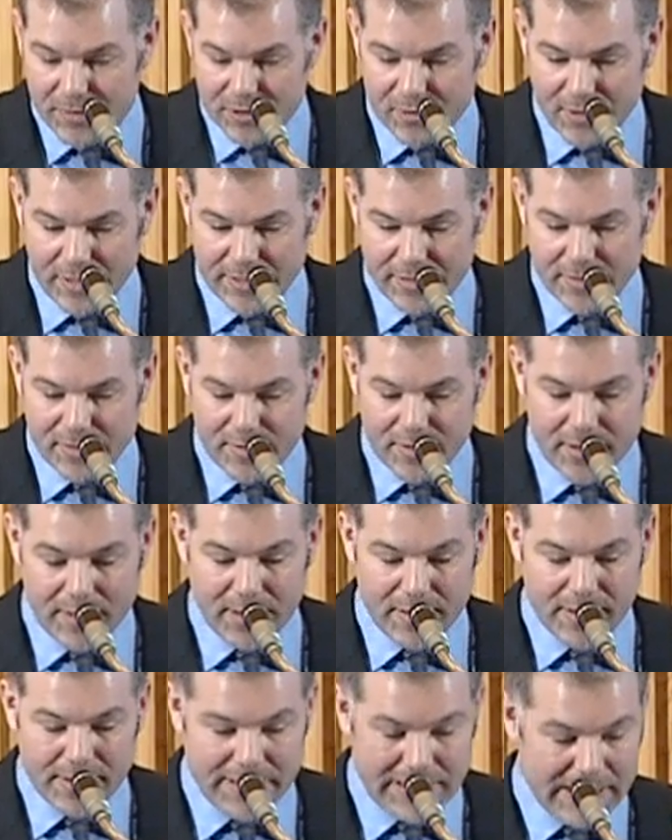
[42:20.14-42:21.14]
meteorite
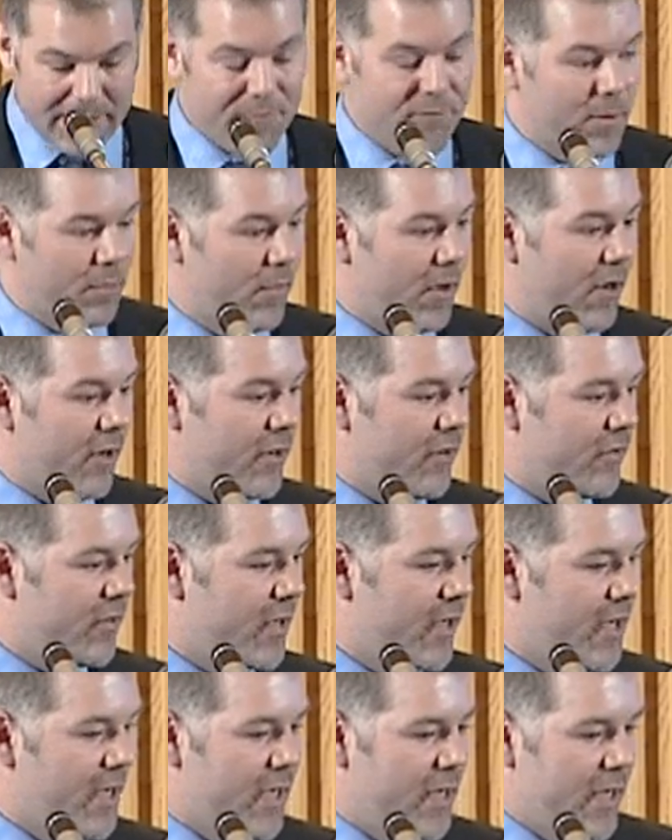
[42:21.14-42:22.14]
came from Mars?